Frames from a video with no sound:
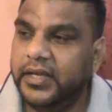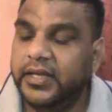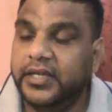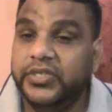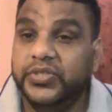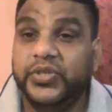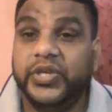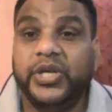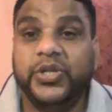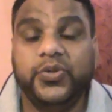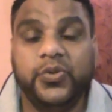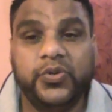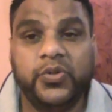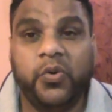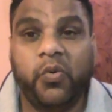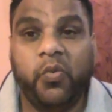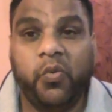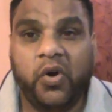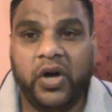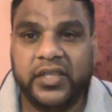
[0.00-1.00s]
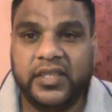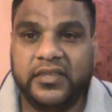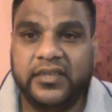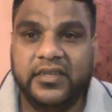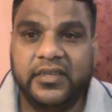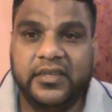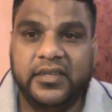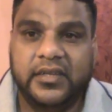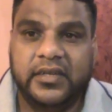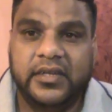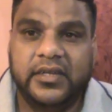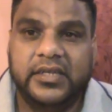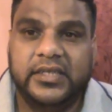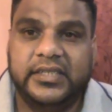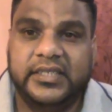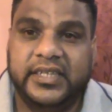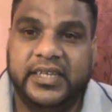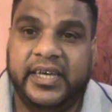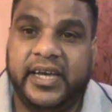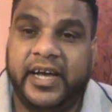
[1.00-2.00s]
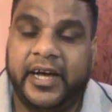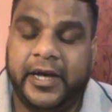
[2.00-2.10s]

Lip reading: So you don't know what the